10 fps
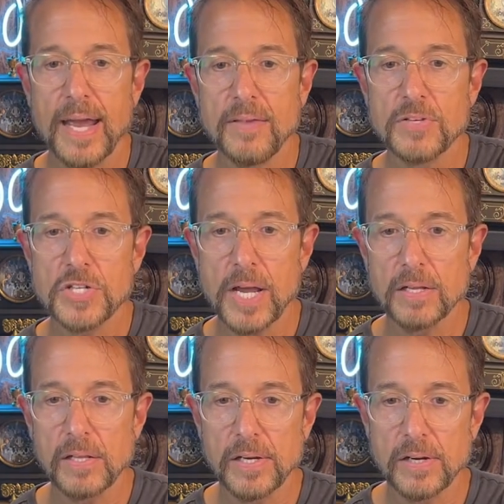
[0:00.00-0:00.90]
and the
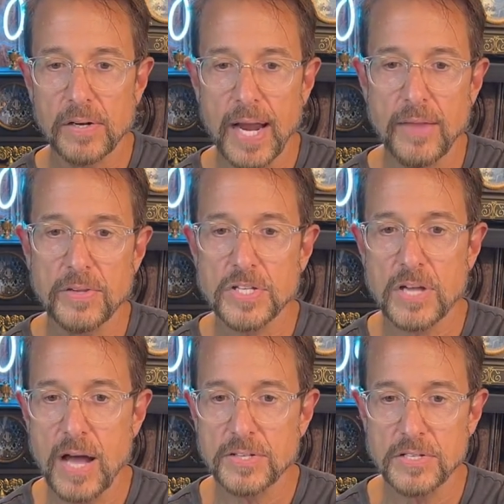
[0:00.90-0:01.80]
chandelier and the
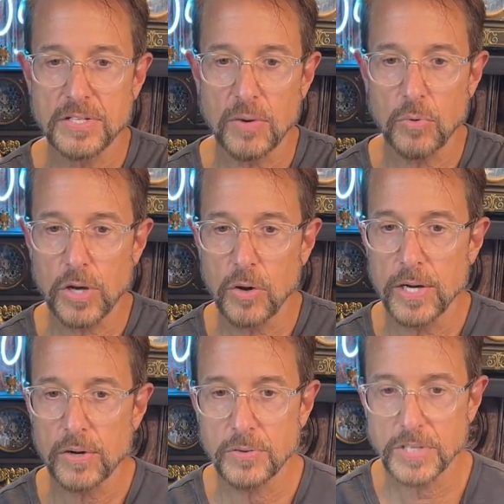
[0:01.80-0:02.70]
sconces that will go
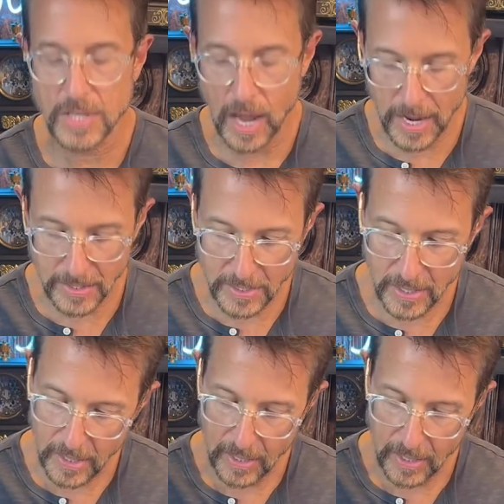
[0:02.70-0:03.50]
here on the sides.